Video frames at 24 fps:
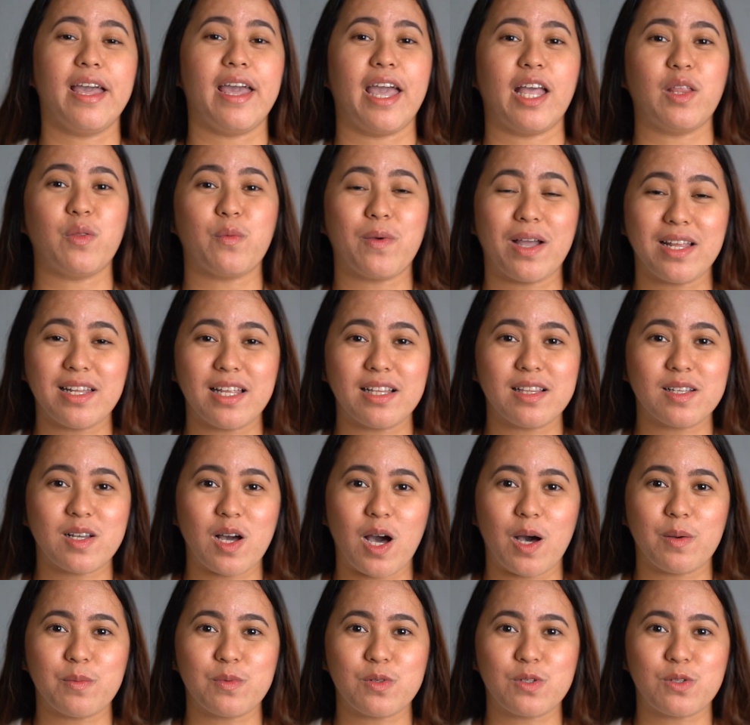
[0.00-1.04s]
And when it
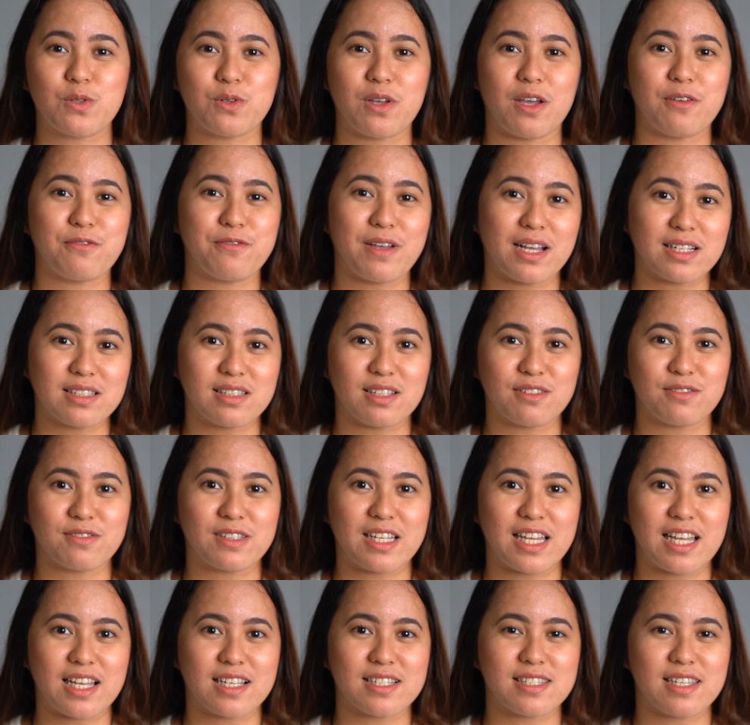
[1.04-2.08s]
comes to
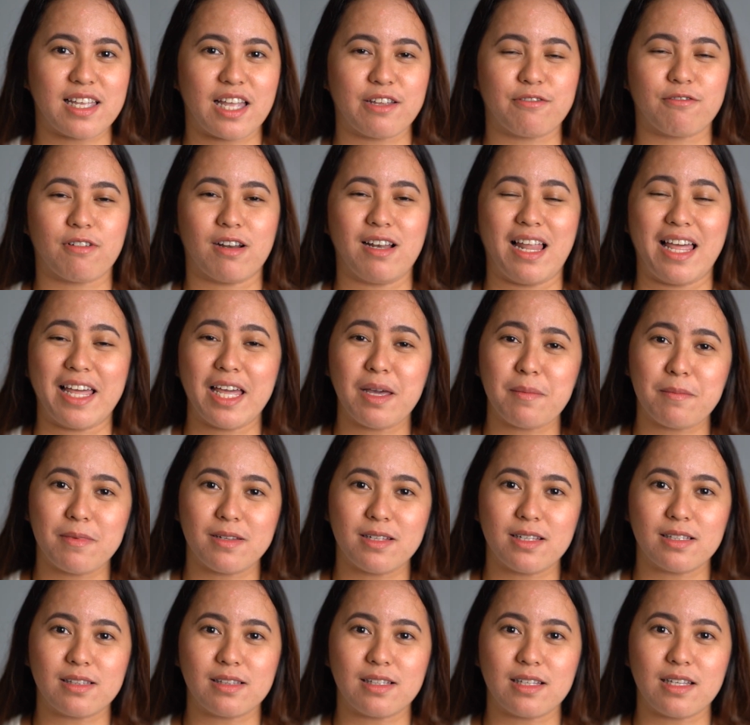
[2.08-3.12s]
effectiveness and
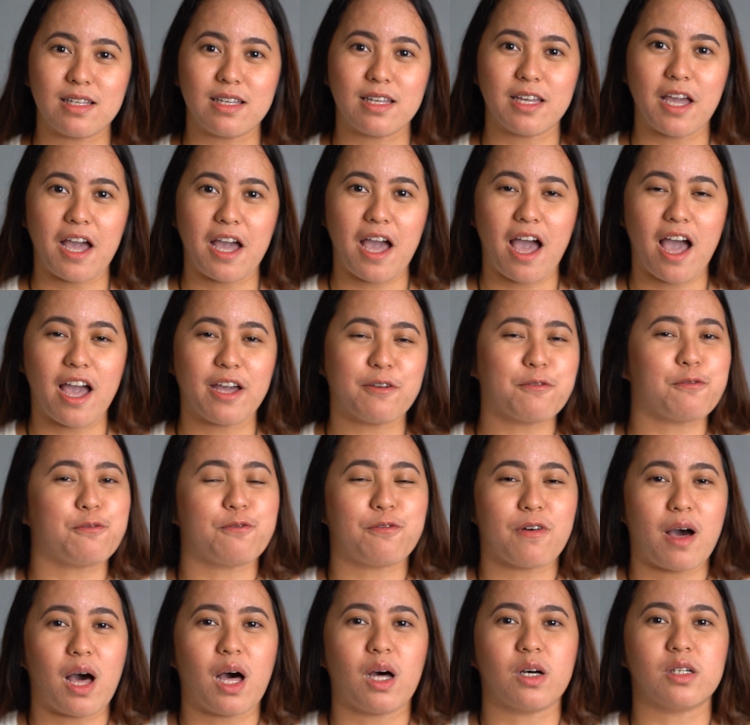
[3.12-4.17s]
reliability, I've
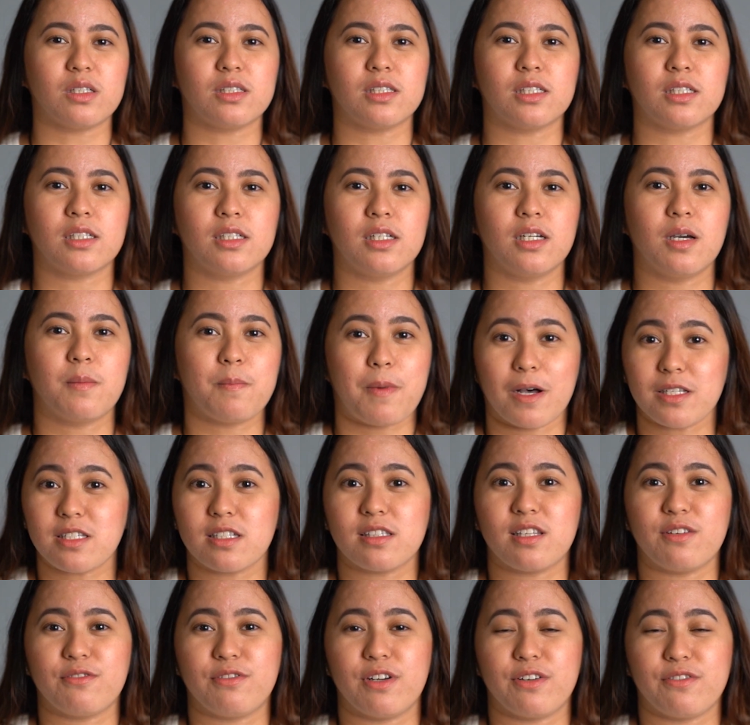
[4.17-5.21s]
found
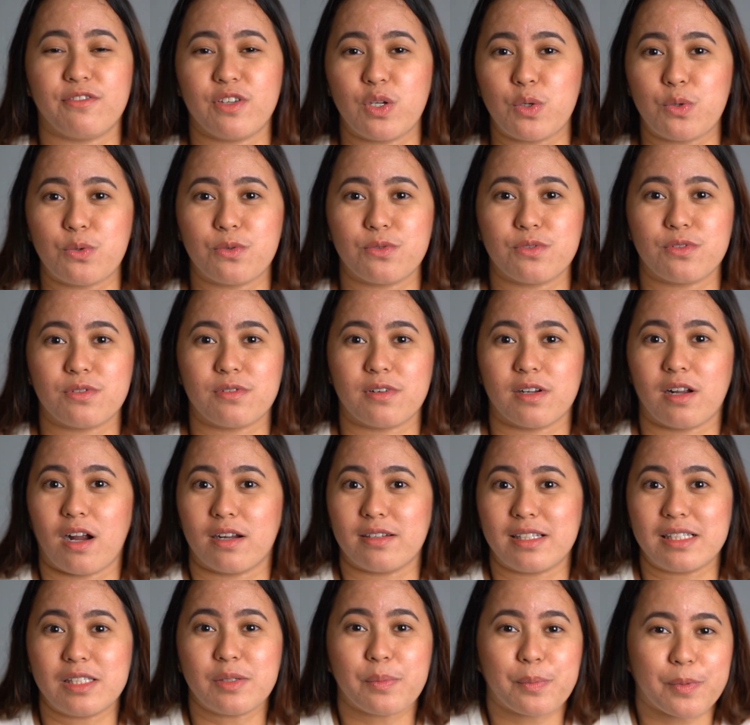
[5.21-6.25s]
positive reviews
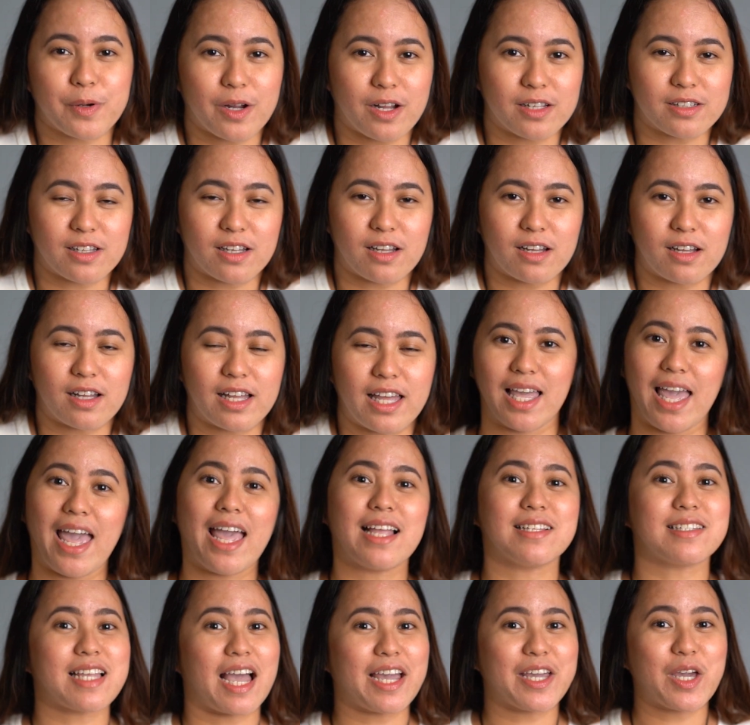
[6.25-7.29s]
regarding the product,
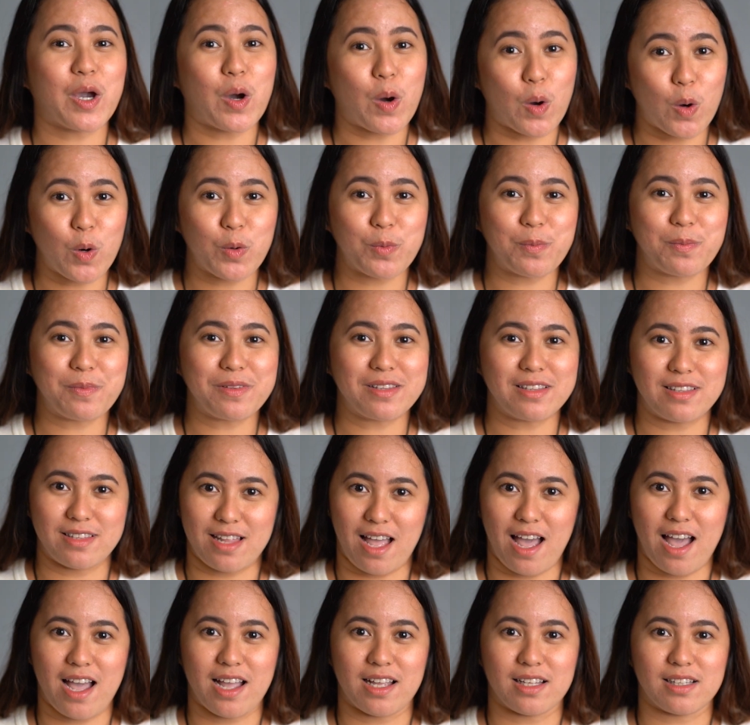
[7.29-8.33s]
and I hope
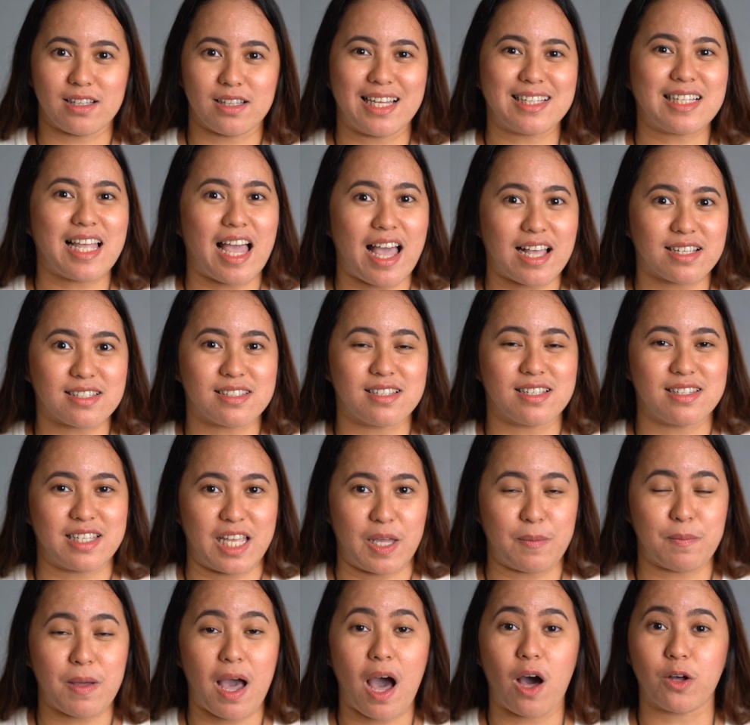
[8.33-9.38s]
that it has the
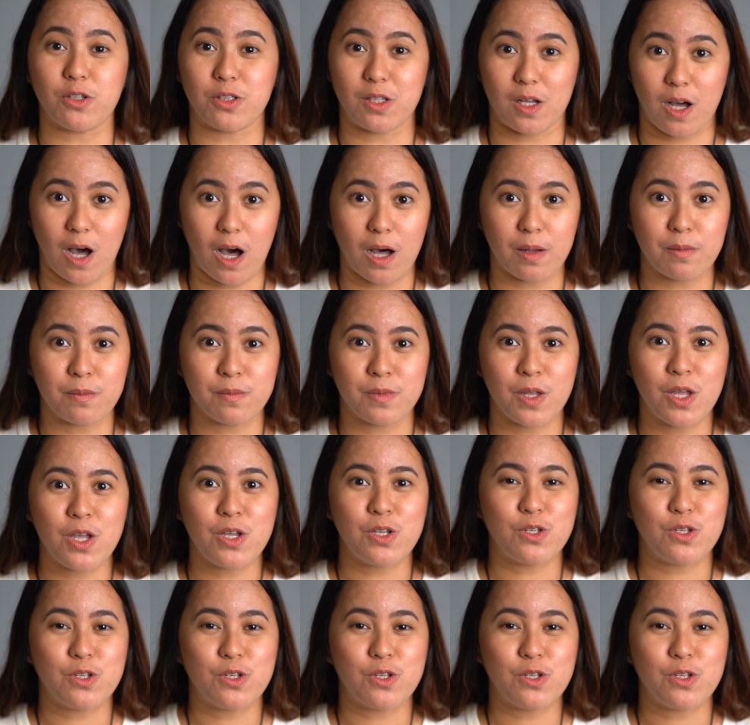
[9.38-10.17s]
same outcome.